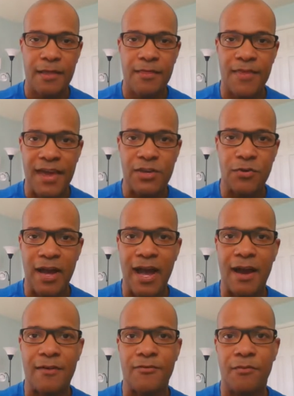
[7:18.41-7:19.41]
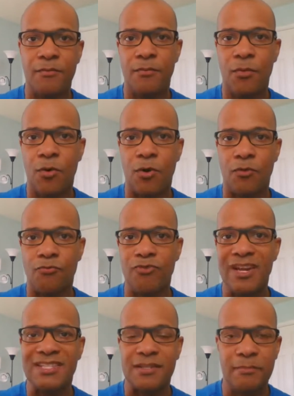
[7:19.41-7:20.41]
Then you have more
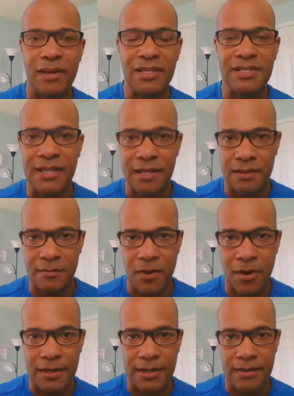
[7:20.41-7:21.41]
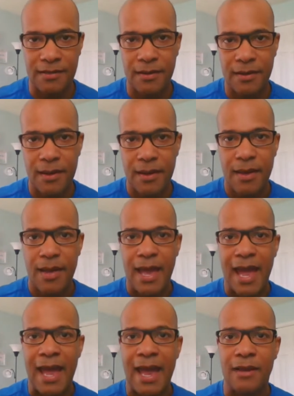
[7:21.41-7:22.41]
reasonability in the market.
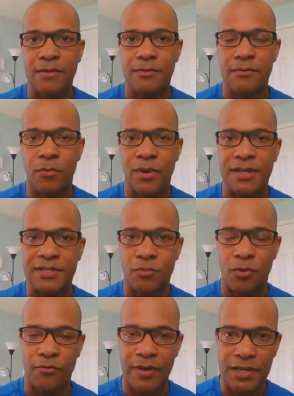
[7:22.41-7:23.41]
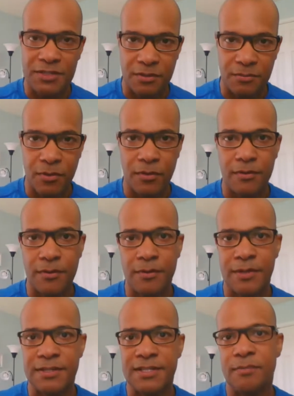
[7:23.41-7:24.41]
And when it's more reasonable,
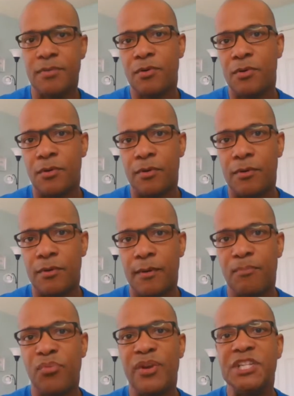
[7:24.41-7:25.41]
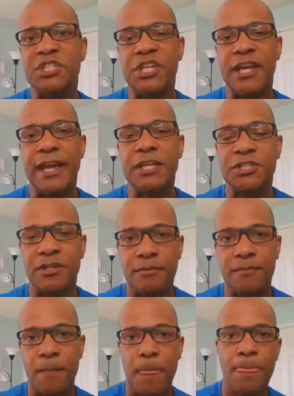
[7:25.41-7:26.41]
the typical
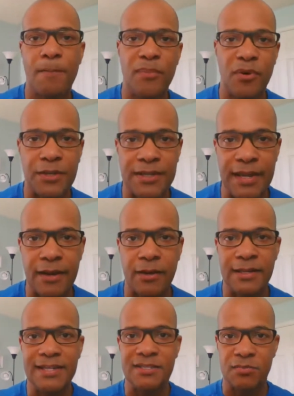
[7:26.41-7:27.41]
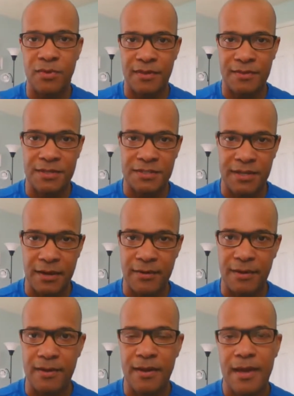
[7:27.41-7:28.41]
appreciation per year, at least within this
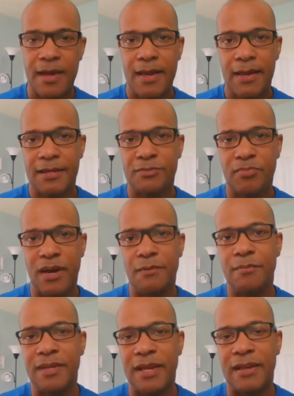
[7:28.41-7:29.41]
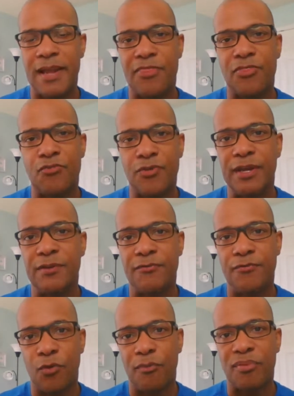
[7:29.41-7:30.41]
area, is probably in that 3 to
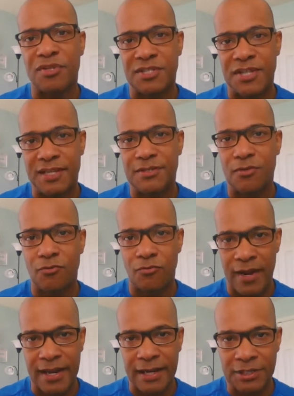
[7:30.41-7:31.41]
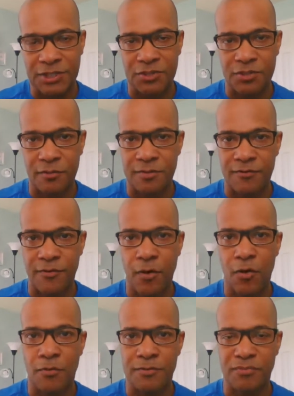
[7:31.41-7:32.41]
4% range in terms of
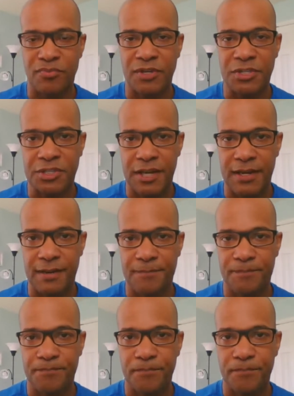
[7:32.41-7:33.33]
homes appreciating.